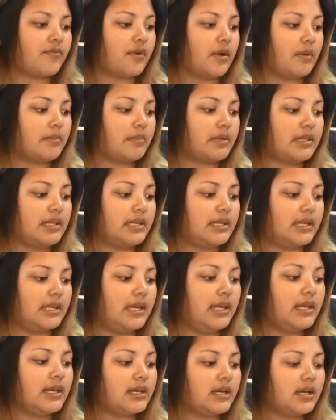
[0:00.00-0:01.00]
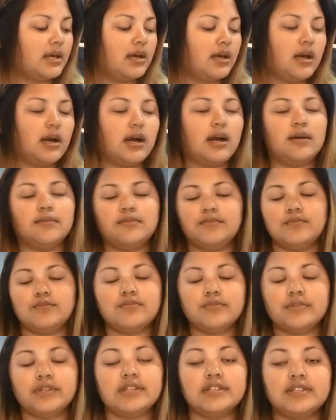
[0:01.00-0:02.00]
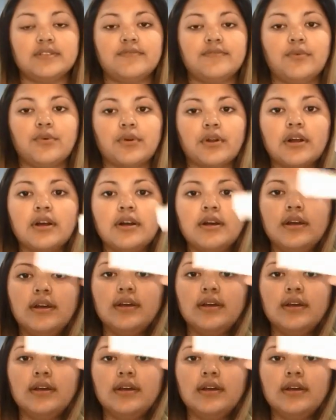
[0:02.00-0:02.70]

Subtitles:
from Clinique in Sephora.